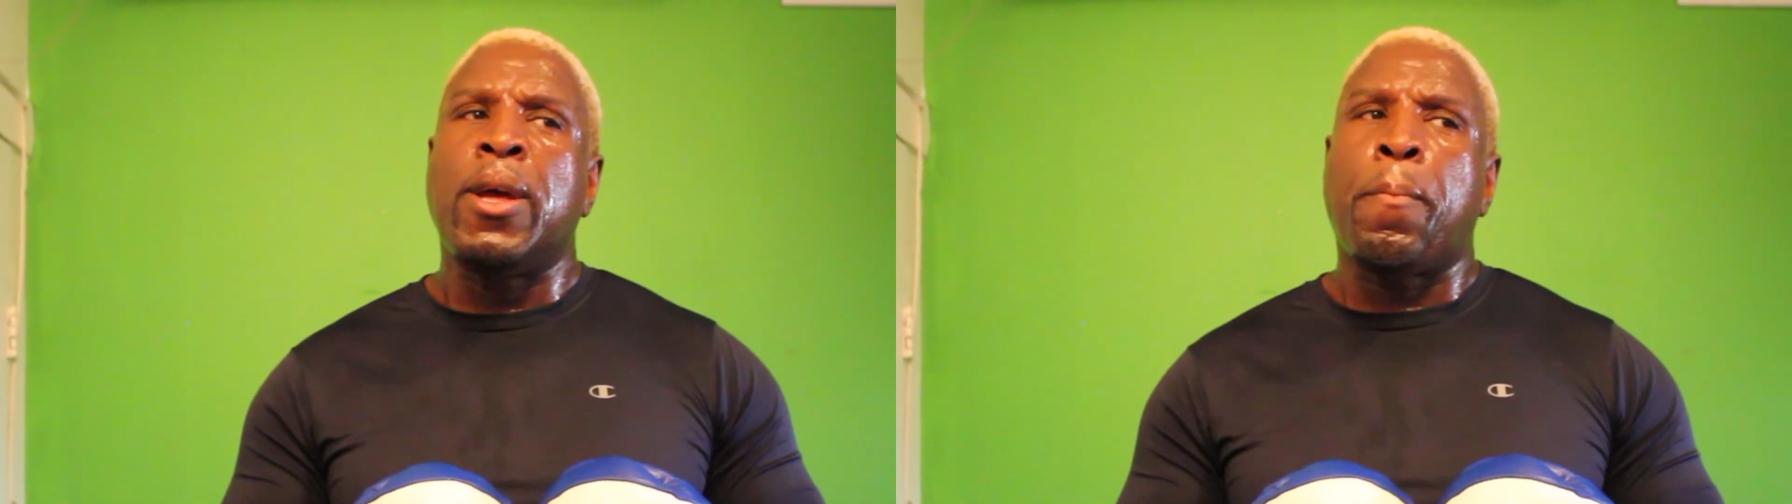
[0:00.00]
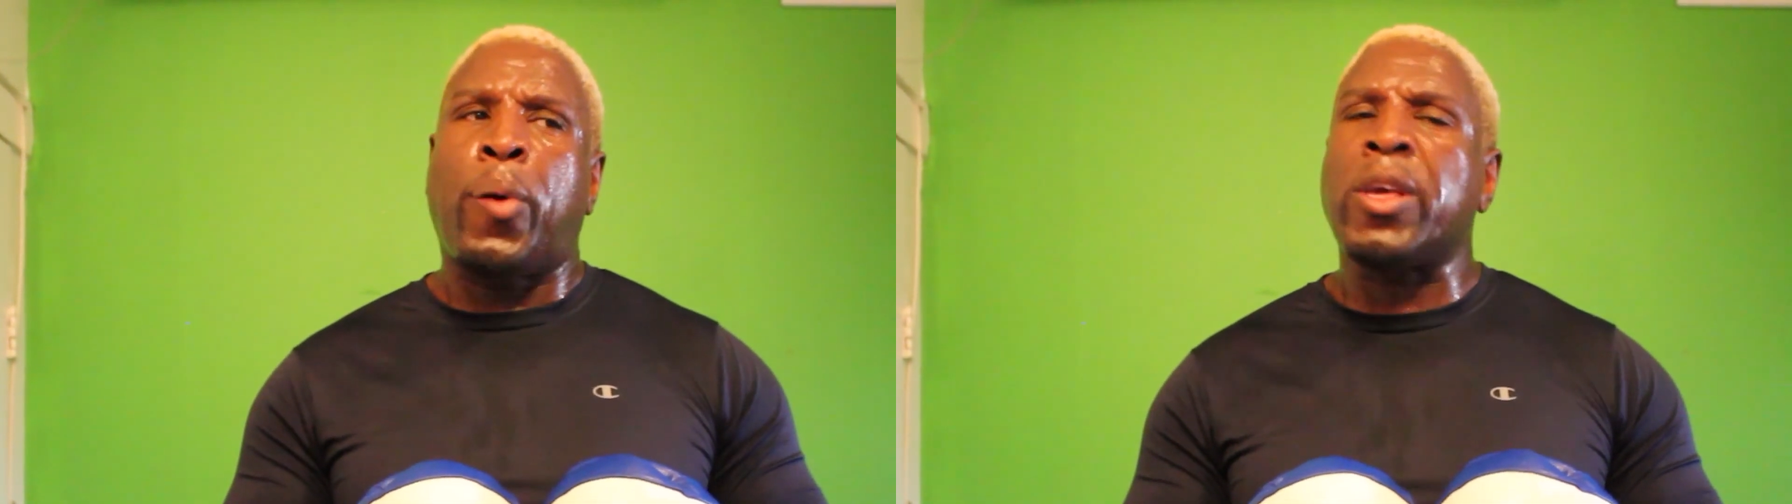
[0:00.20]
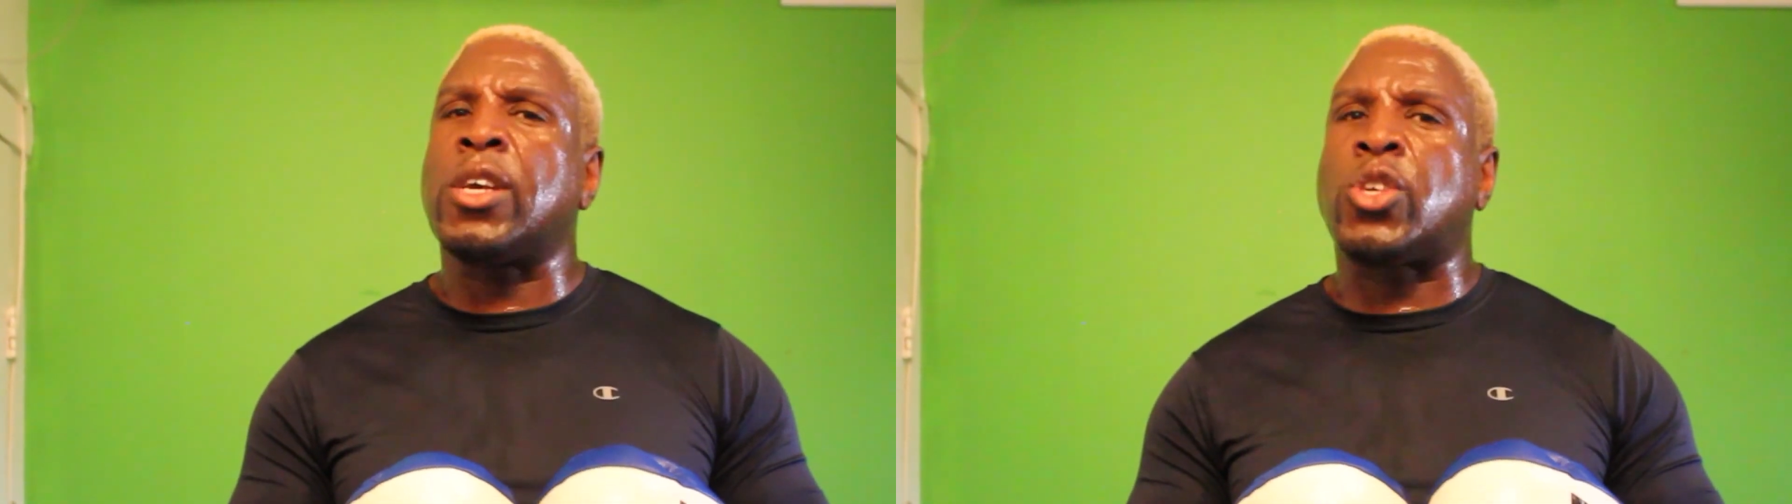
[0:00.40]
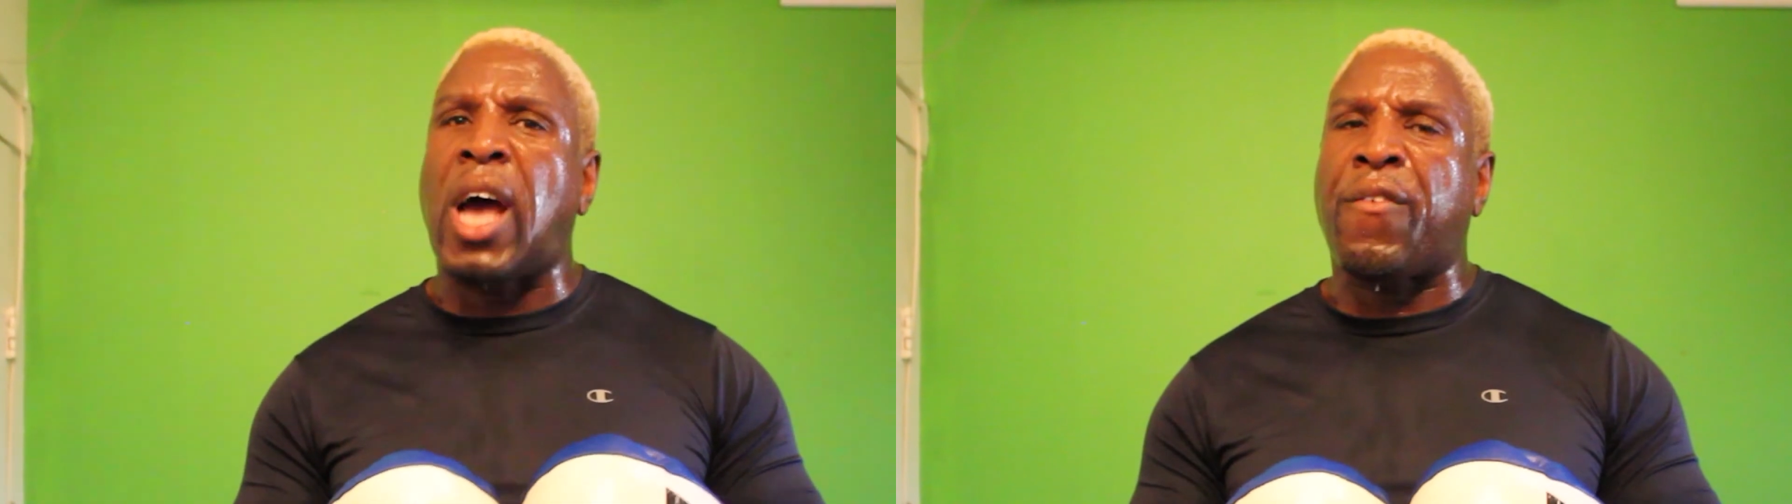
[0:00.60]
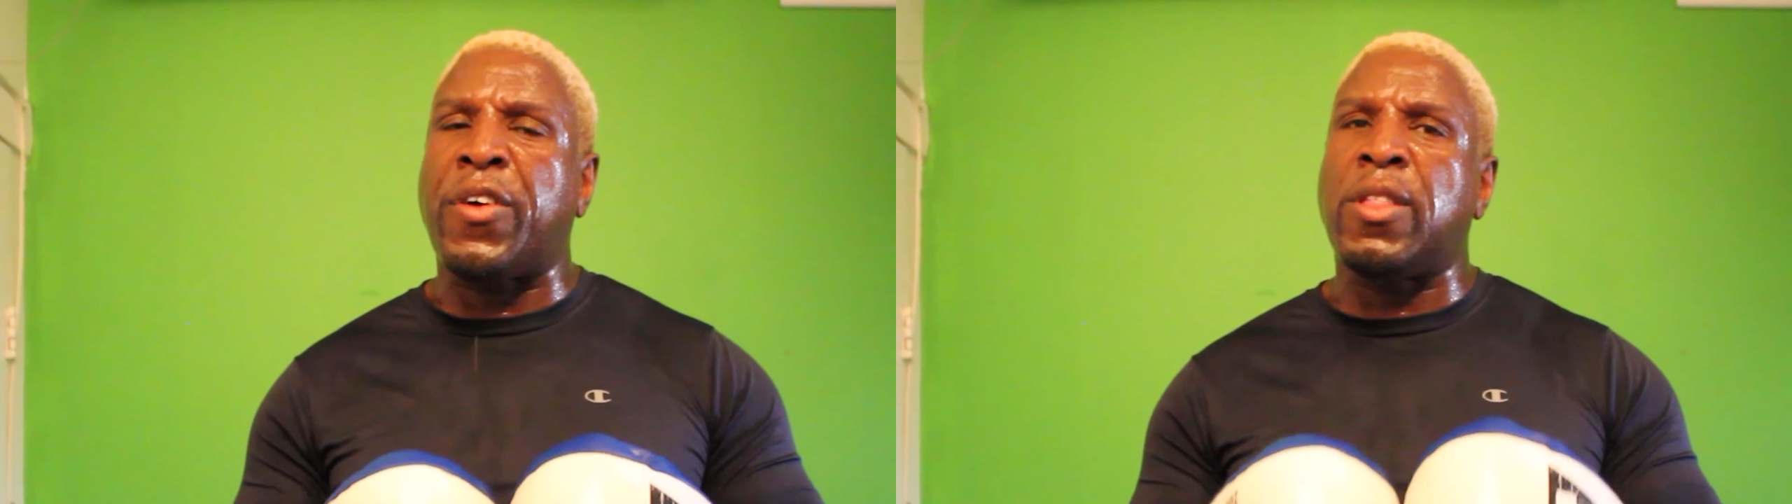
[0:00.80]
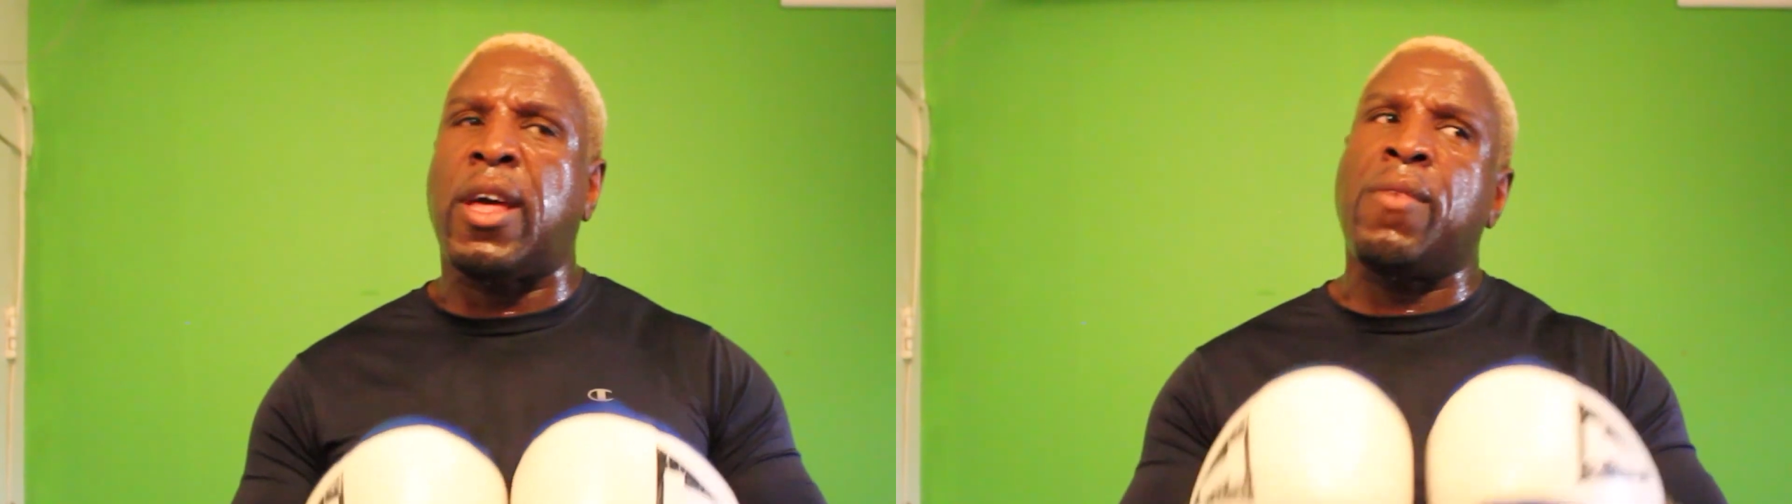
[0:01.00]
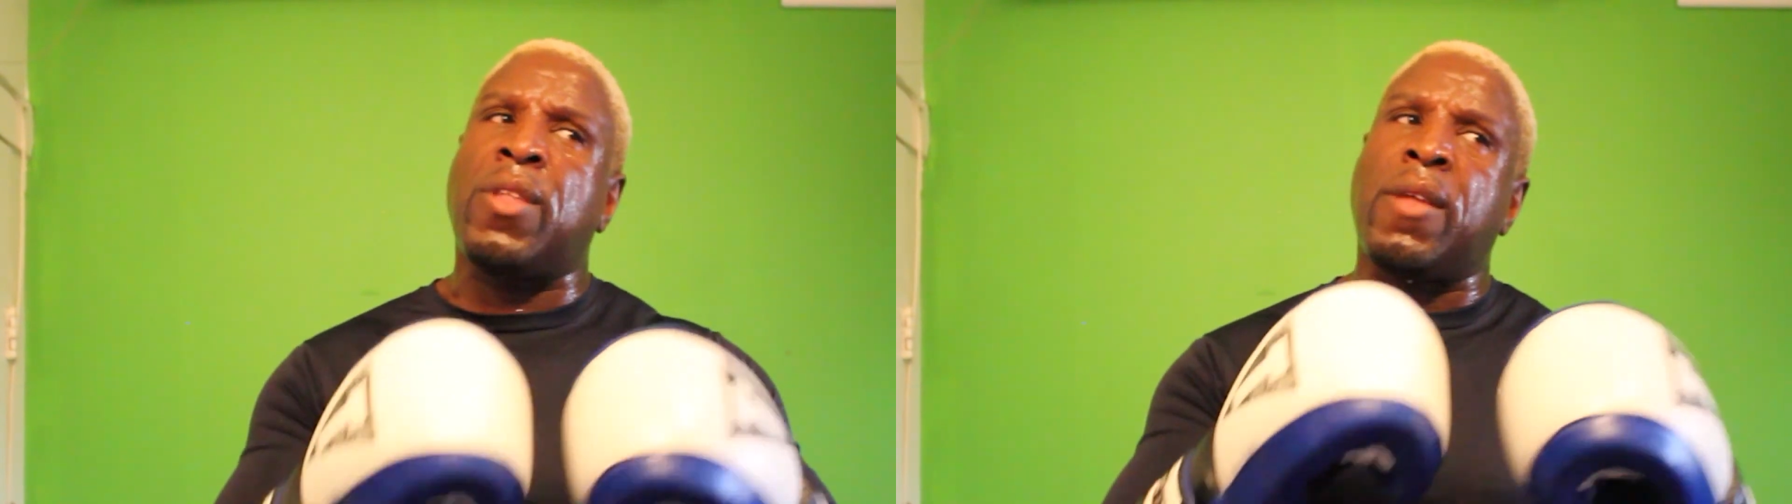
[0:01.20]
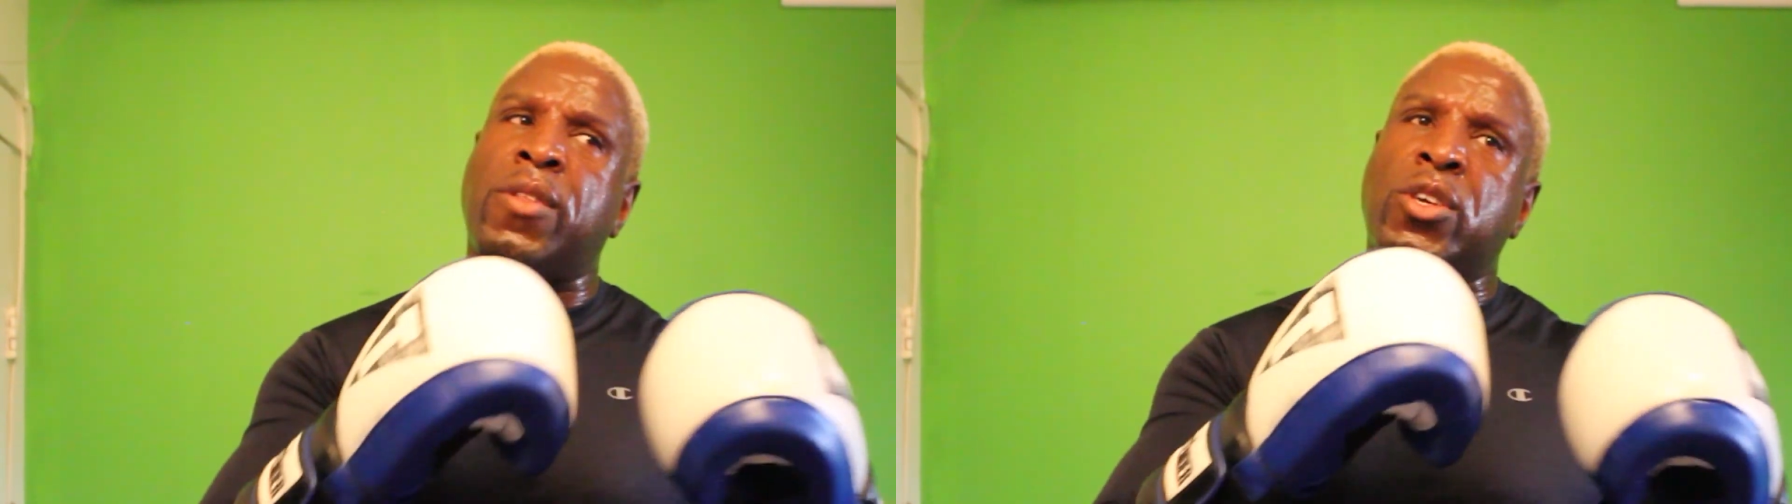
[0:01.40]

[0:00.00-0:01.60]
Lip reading: put yourself in the